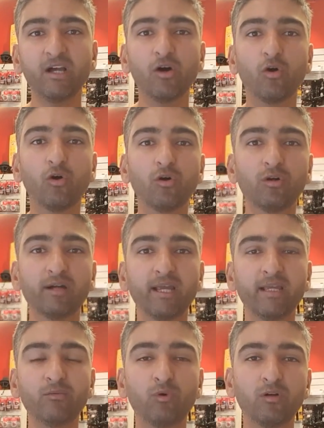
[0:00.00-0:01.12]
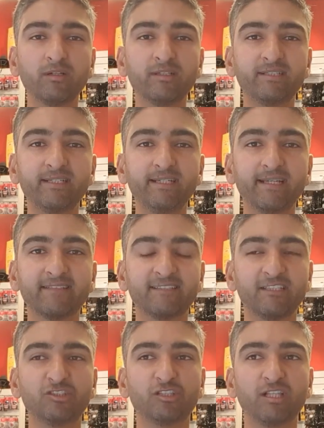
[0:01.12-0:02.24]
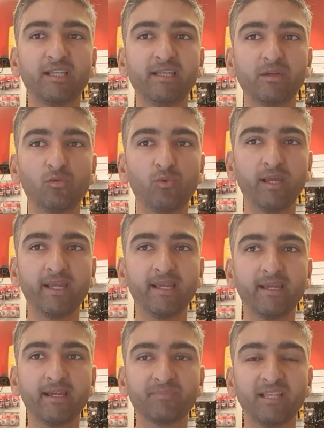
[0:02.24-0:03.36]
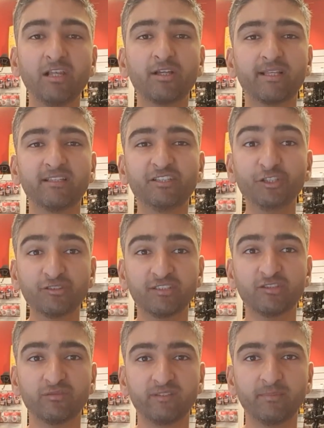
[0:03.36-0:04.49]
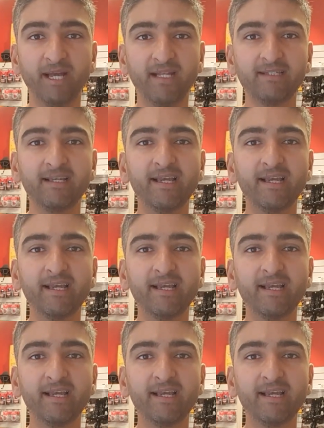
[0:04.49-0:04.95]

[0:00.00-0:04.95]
or a warranty essentially where they look at the usage of the bat,